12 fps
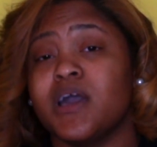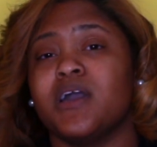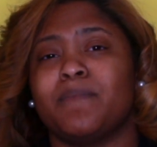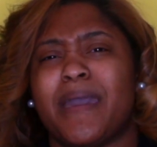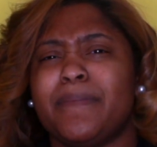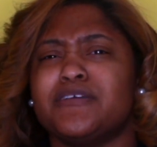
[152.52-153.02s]

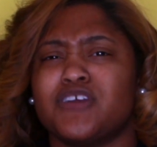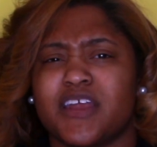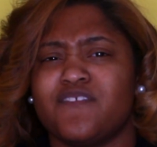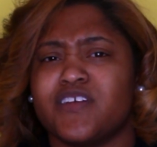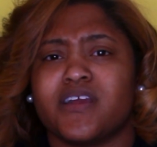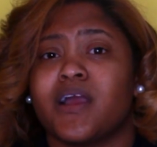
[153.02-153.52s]
maybe try
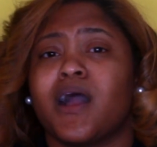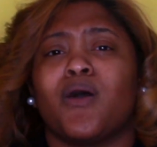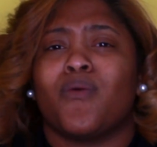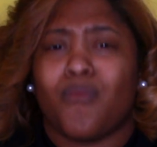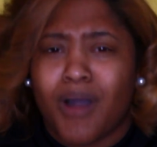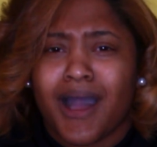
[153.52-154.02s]
to figure
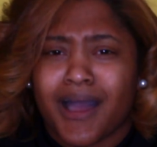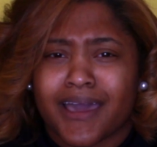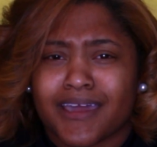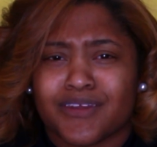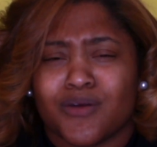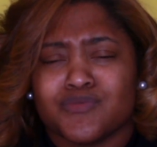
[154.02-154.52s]
out why.
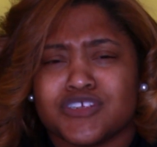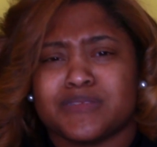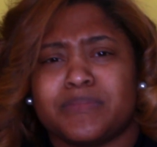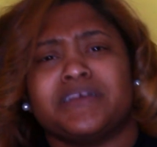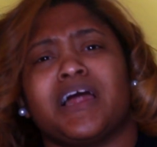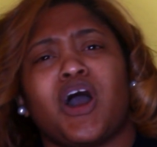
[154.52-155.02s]
Don't
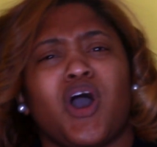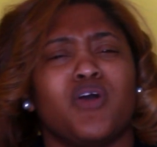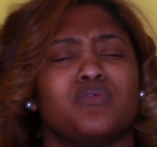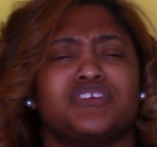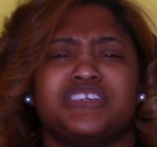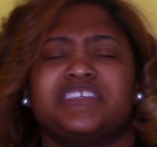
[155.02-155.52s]
just be like, oh,
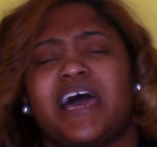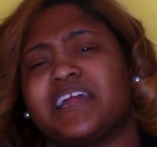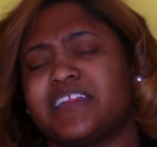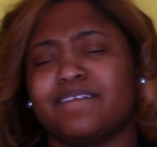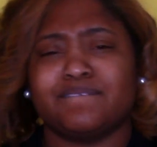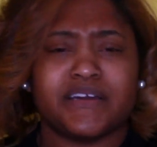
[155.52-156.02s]
well, she's
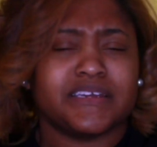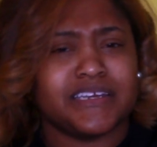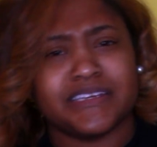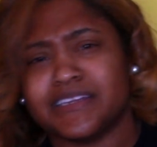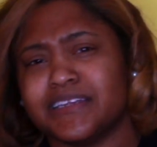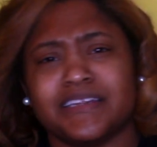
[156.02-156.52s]
acting funny.
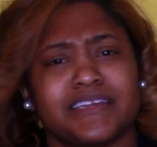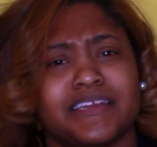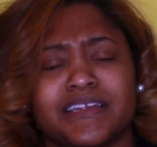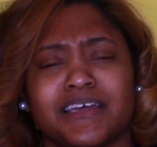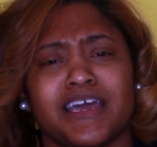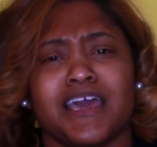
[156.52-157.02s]

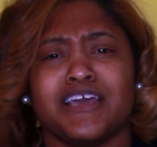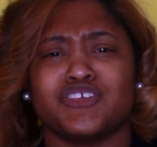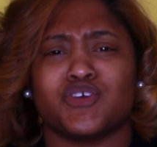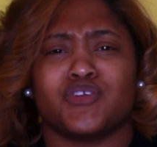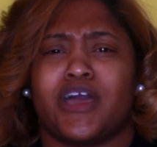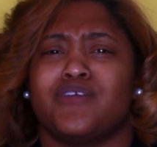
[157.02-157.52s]

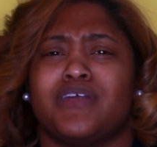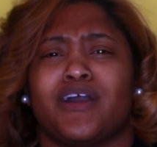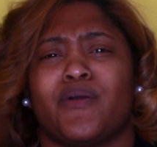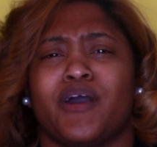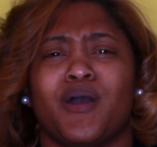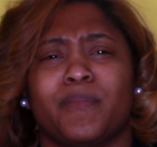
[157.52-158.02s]
So now you're not
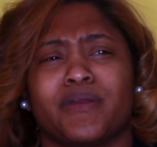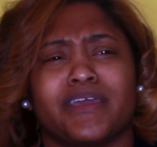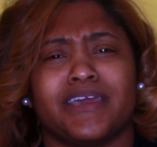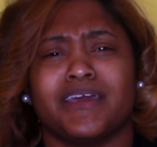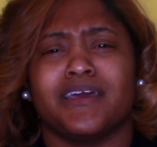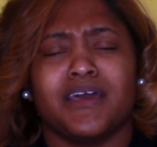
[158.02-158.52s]
gonna help her
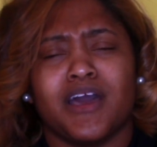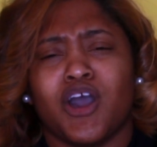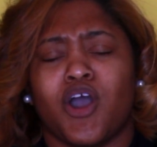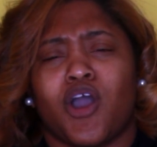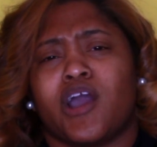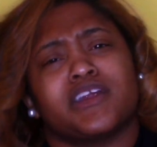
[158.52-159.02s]
get an
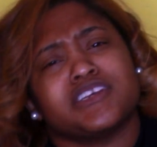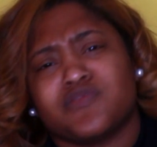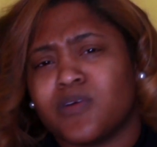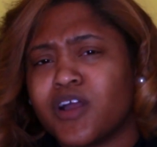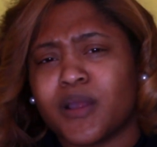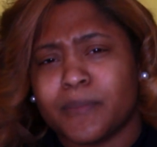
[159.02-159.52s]
artist
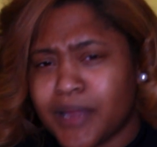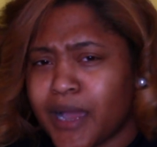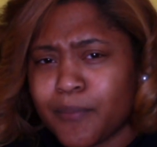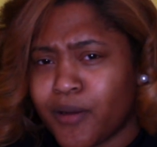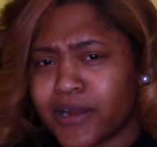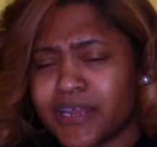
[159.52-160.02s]
for her
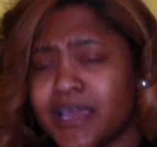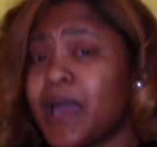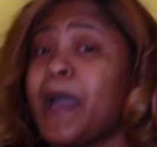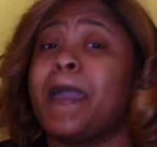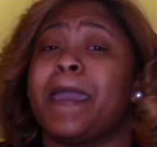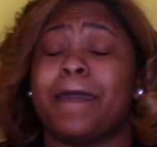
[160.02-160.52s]
block party.
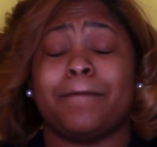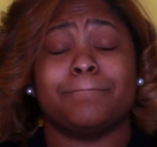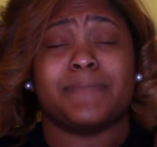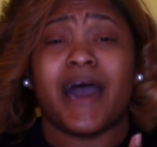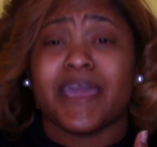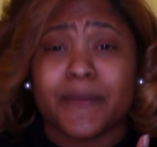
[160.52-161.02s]
In
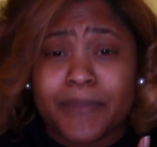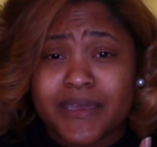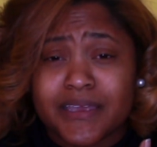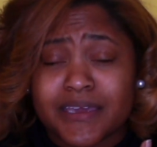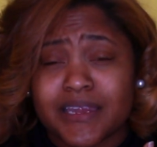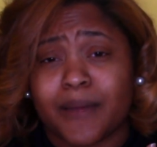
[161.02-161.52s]
my
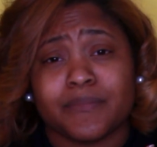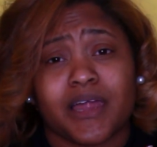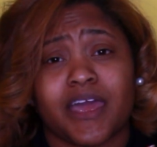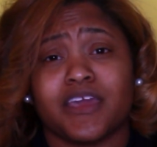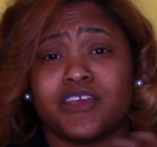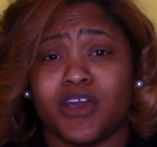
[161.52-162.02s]
opinion, I'm
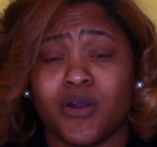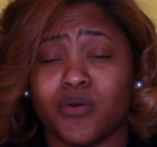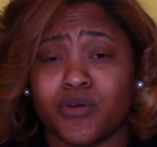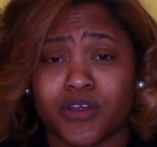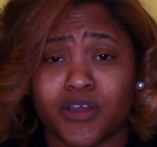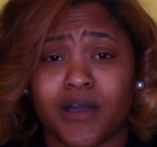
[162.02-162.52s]
like, yo,
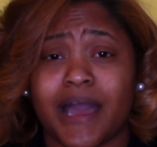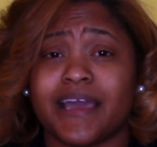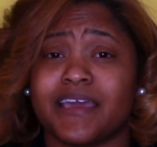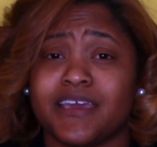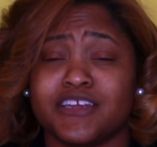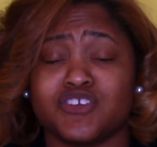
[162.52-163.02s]
girl, I
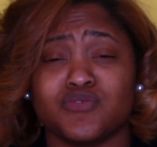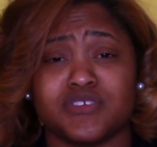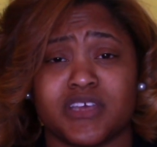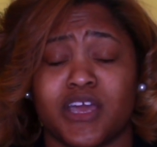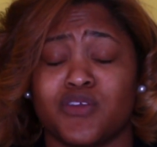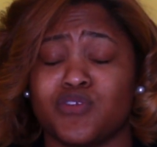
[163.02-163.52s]
get you
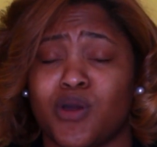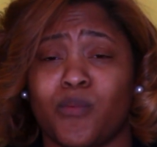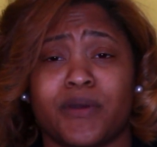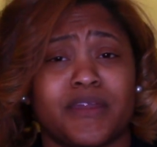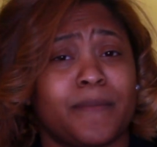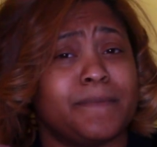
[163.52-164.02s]
saying you don't
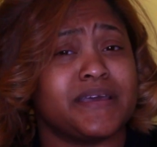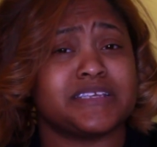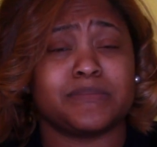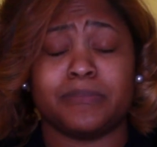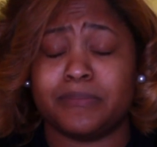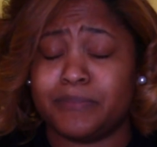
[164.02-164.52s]
want to
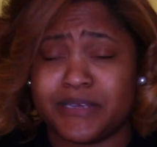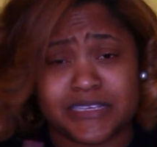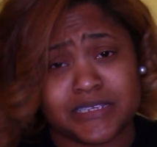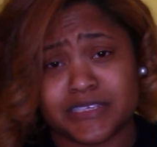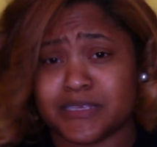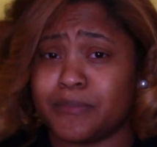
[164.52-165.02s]
mix
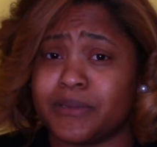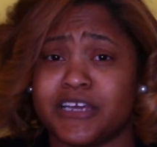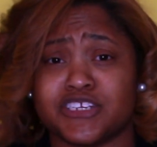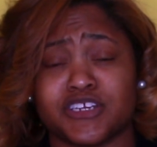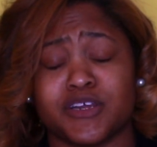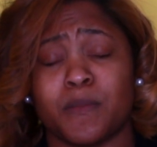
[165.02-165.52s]
business and
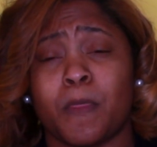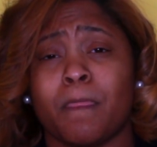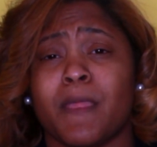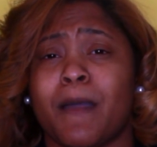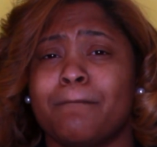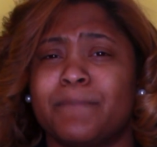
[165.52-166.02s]
pleasure,
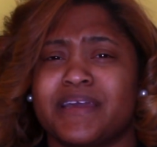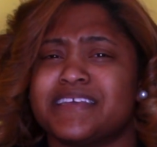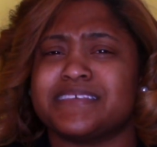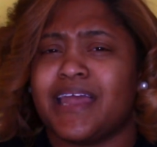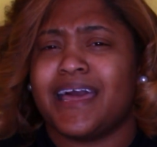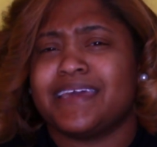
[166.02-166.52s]
but
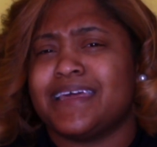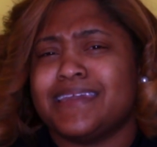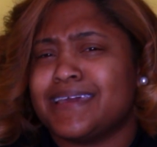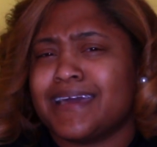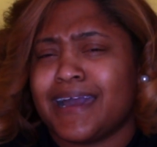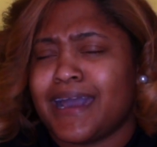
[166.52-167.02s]
it's not
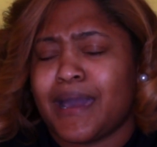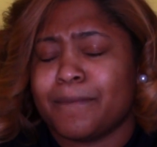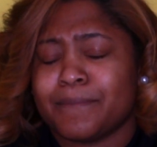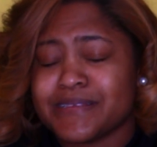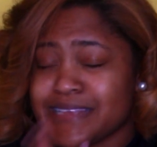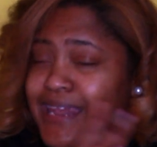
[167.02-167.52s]

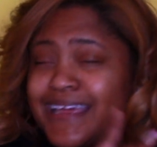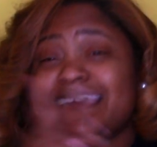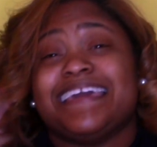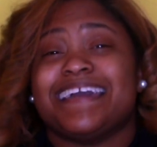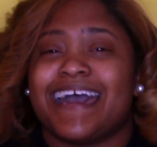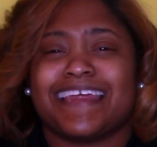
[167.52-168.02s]
like
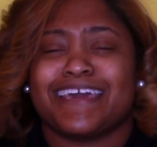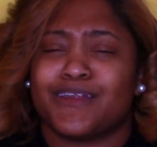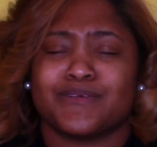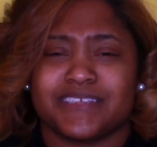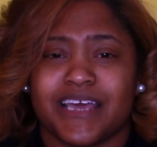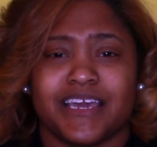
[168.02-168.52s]
he got to get
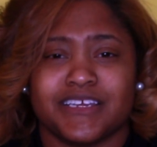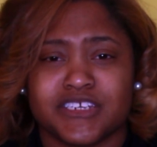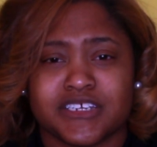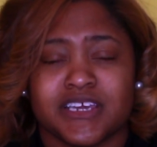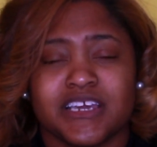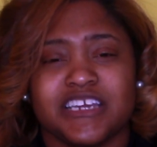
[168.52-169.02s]
on
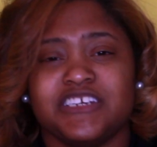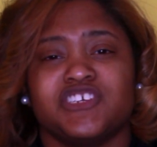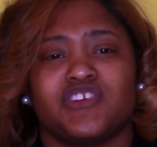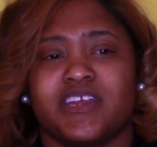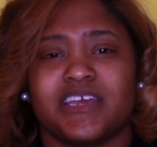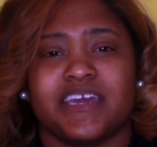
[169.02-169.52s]
stage. He's
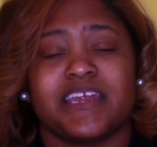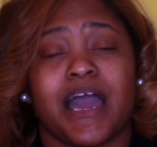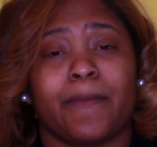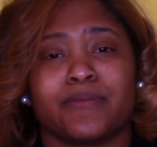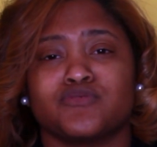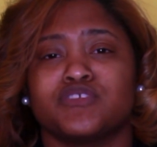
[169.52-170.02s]
just trying to get an
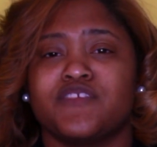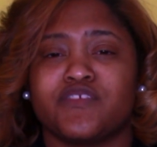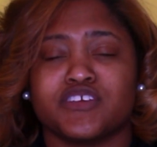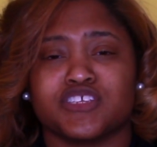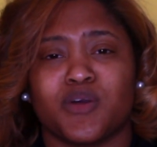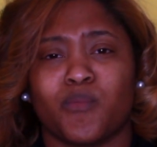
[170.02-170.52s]
opportunity
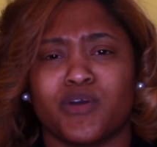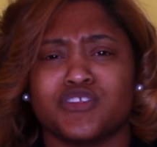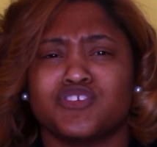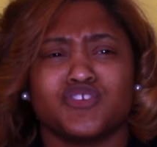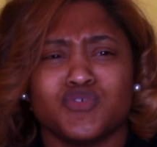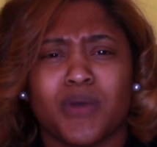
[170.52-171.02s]
for someone
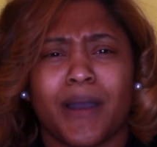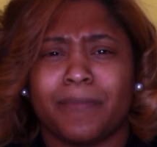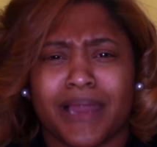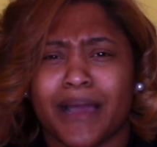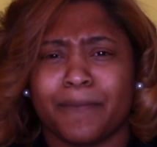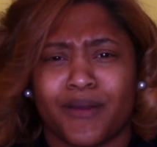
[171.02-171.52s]
to do a
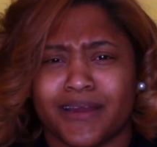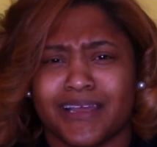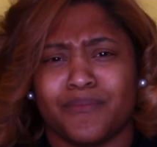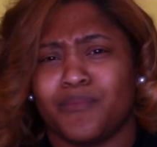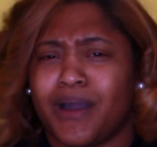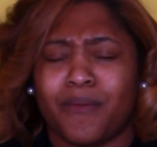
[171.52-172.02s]
block
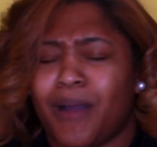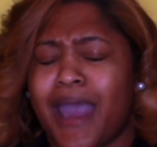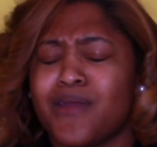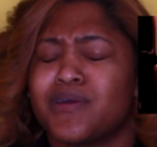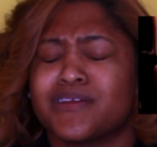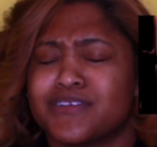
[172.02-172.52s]
party.
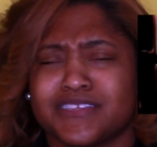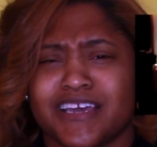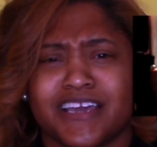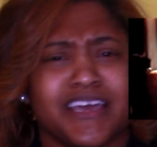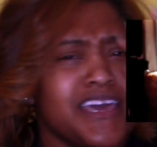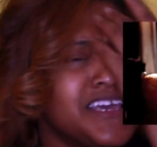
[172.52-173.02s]
I don't
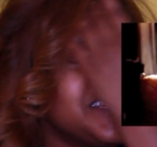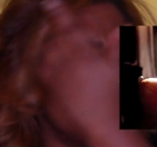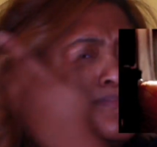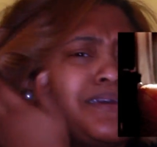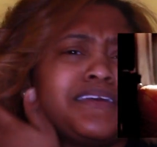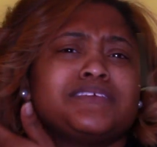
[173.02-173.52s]
understand.
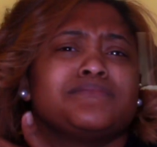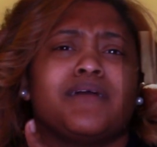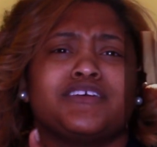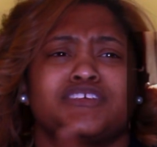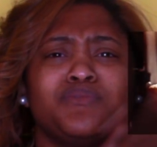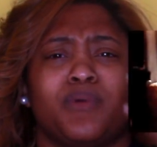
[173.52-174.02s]
She make it seem
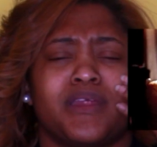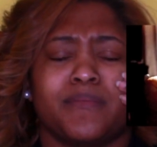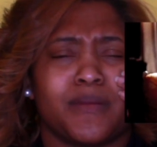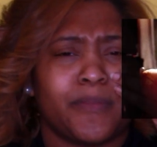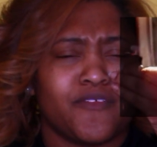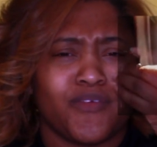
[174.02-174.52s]
like she wanted
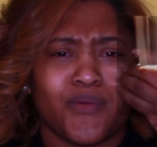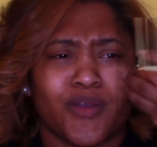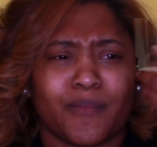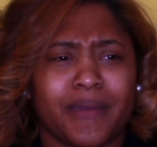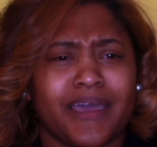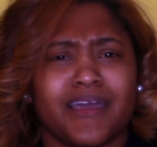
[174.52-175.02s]
him to
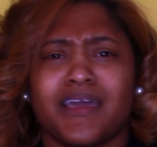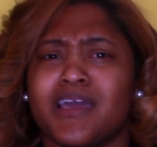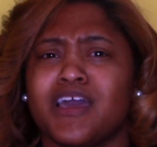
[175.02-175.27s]
perform at,